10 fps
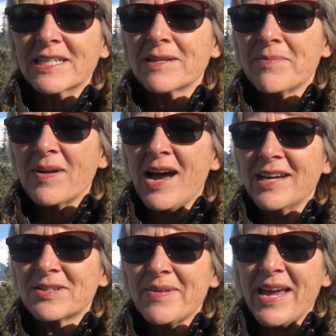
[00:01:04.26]
to
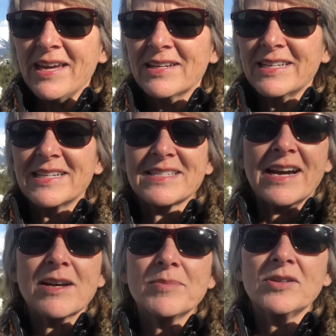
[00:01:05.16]
demand a
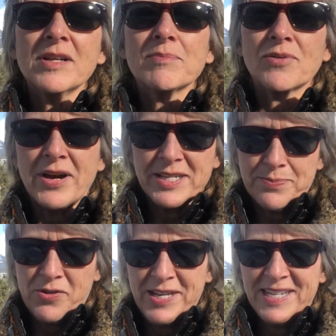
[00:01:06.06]
desirable price
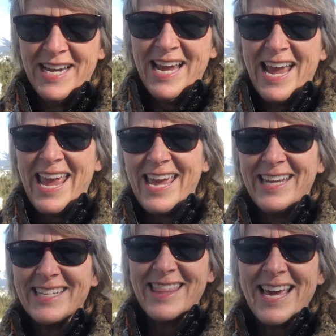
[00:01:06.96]
point.
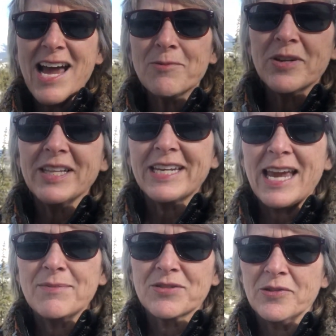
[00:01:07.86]
And that really
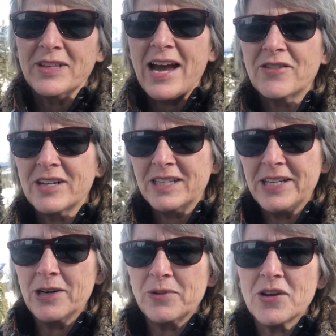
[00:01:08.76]
came through loud and
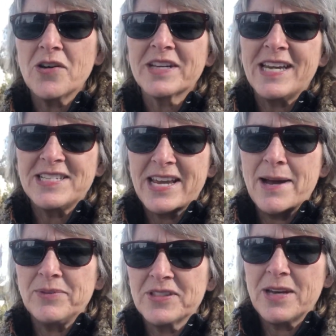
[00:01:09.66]
clear with all the
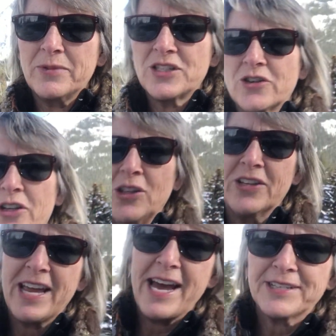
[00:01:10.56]
examples that we took a
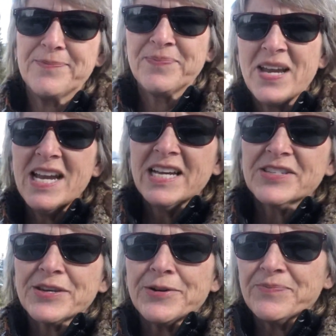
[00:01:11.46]
look at.
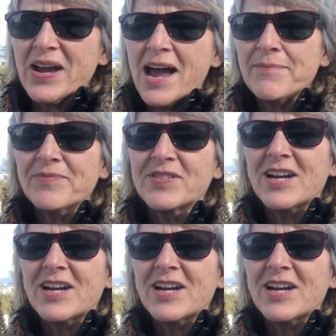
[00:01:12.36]
So I've